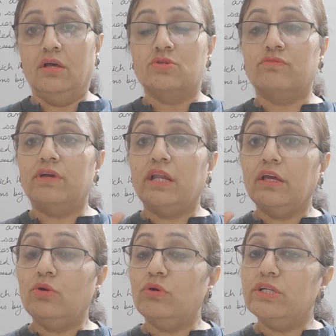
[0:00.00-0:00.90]
So when
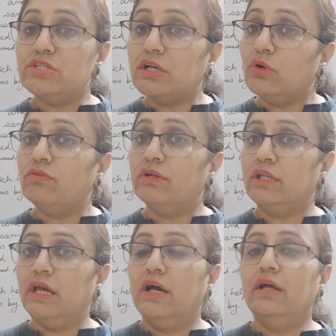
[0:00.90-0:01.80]
I go and check over
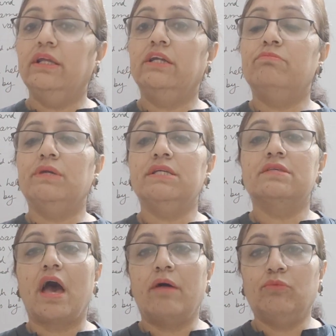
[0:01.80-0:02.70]
there, it
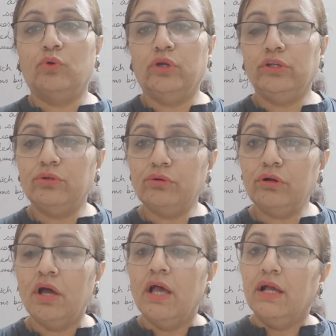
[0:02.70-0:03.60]
means I am going
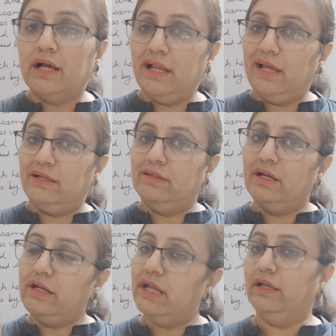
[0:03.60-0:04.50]
to collect
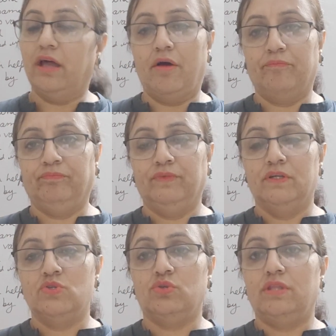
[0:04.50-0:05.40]
the data.
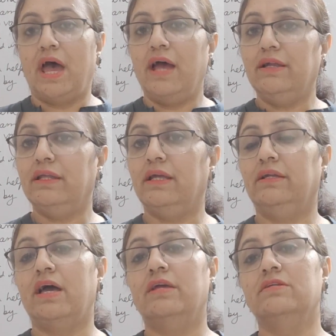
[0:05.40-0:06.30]
So that
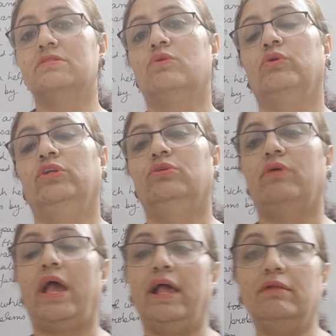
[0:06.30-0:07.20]
data is going to
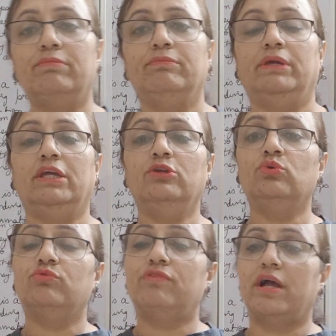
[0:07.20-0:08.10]
help me
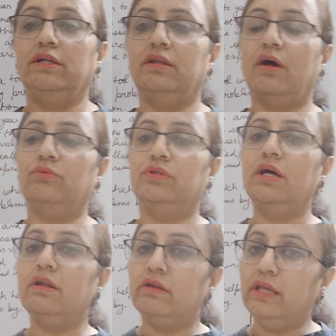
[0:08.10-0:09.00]
to find out
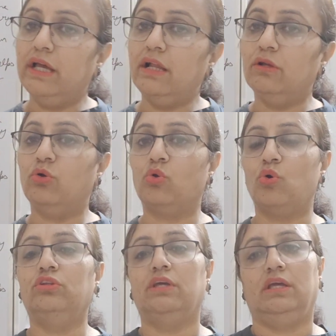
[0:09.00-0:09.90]
the real
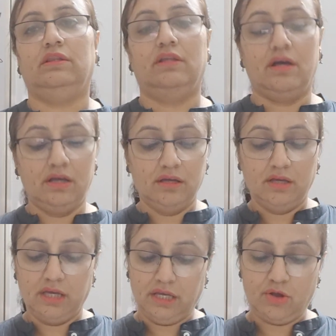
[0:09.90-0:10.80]
growth in the
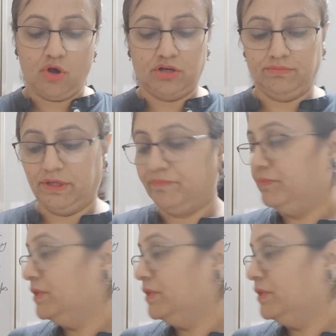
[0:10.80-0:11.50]
economy.